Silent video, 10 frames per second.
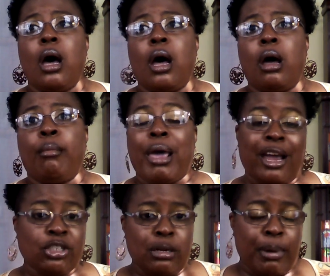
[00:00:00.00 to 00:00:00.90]

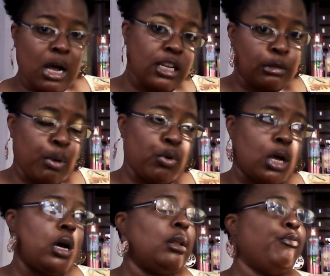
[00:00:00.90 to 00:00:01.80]
Actually, my husband
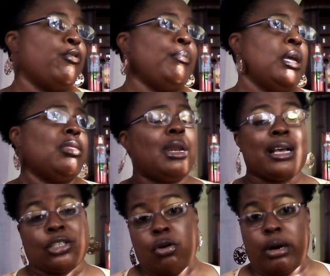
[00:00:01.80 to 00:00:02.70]
would cut it for me, and then
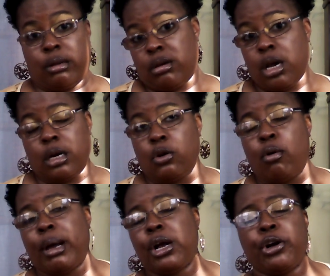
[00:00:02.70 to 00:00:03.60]
I started cutting
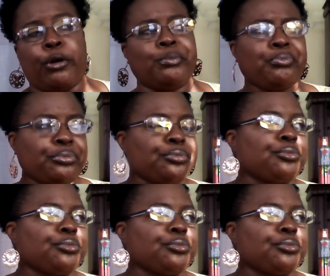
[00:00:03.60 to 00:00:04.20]
it on my own.